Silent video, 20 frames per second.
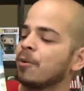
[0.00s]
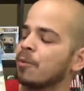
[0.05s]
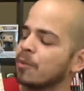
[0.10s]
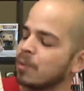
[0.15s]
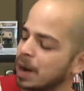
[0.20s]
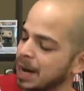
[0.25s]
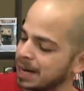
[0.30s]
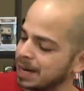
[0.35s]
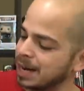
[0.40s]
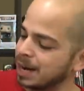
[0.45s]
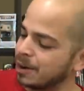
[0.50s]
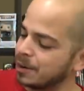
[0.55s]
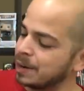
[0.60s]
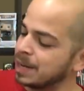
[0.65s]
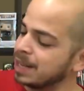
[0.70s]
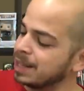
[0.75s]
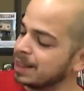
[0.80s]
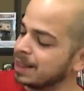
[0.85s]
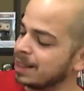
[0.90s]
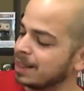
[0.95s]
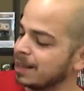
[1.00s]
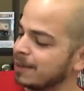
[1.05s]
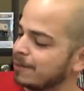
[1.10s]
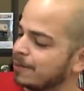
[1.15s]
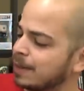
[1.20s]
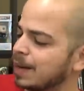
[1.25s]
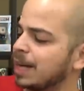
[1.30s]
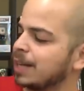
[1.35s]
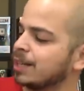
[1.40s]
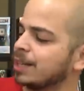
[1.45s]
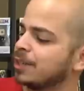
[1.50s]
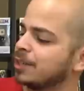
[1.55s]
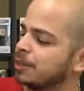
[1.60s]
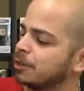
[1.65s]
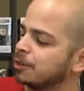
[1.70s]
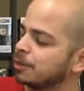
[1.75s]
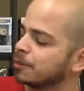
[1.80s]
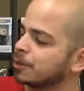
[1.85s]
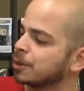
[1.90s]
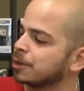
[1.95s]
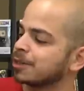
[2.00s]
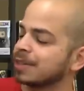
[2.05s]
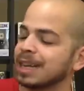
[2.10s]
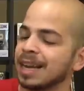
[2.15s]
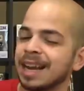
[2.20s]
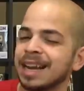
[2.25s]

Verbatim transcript: right now in the Valiant universe,